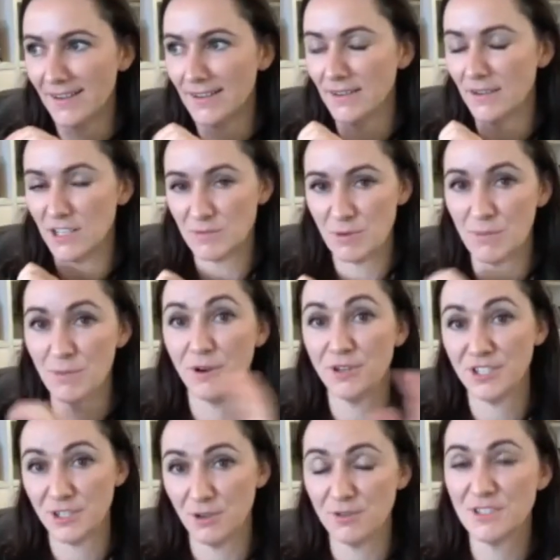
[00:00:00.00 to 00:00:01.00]
was
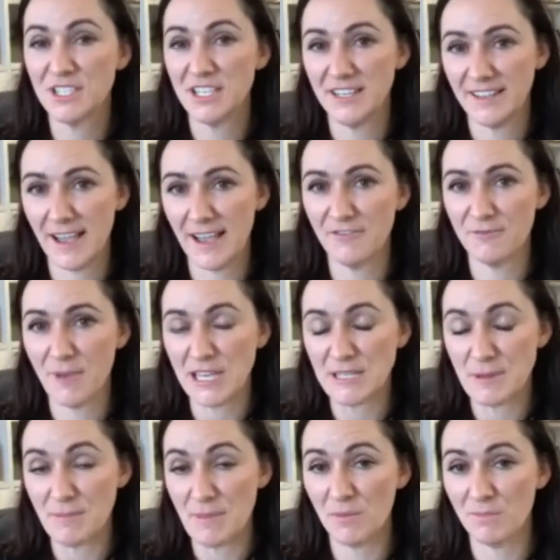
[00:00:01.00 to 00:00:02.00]
promoting or sending out
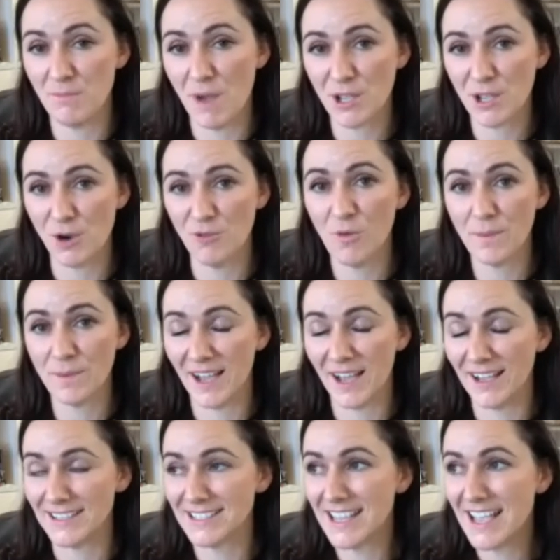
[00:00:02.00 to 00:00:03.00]
information about my golf
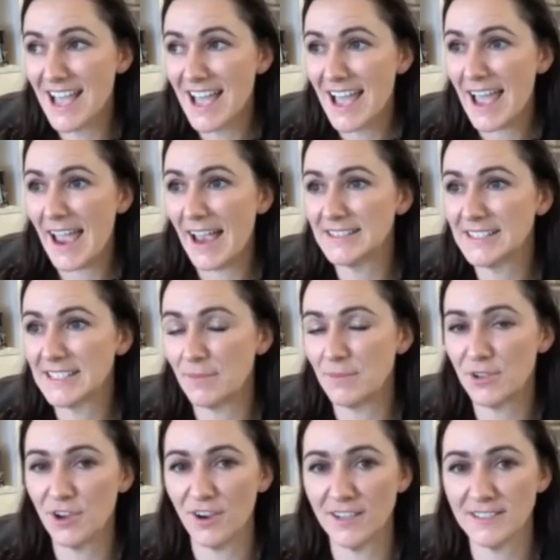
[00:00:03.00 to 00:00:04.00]
webinars, and some
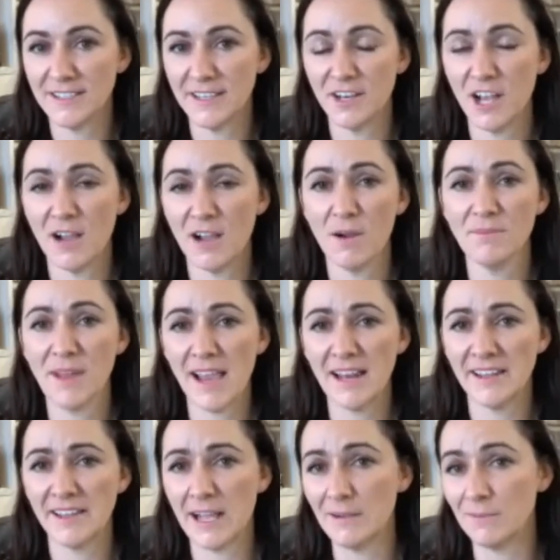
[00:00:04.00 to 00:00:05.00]
guy said, oh, I'm
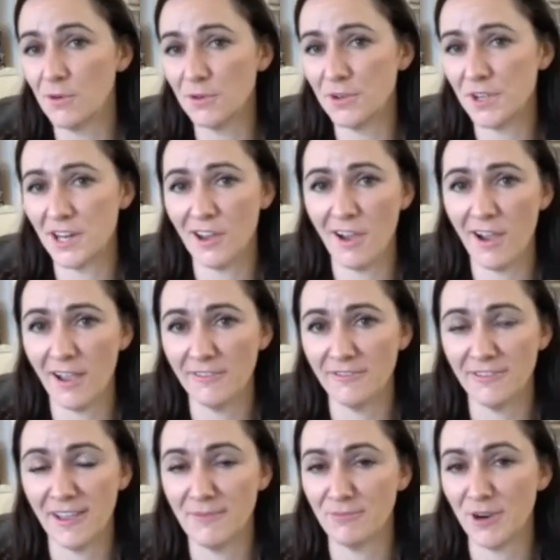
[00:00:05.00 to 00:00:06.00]
nailing it, I'm already alive
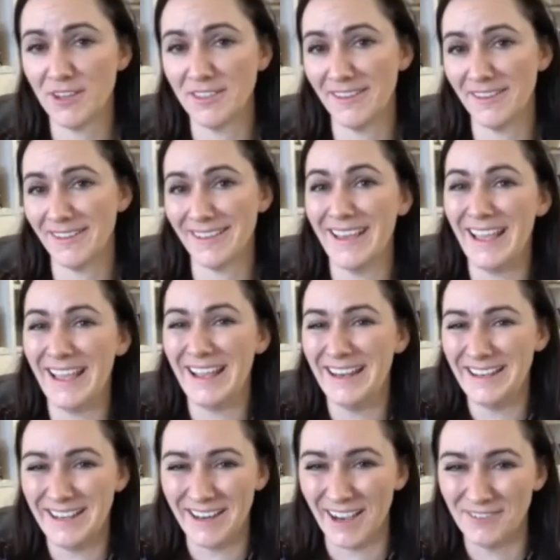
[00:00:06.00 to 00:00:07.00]
and breathing.
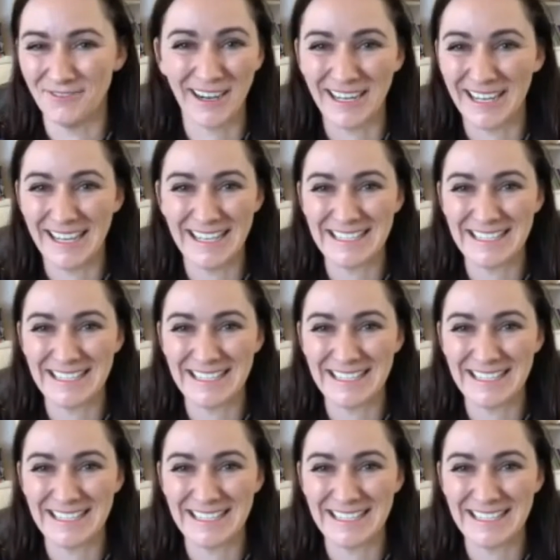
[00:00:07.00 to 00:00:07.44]
Really is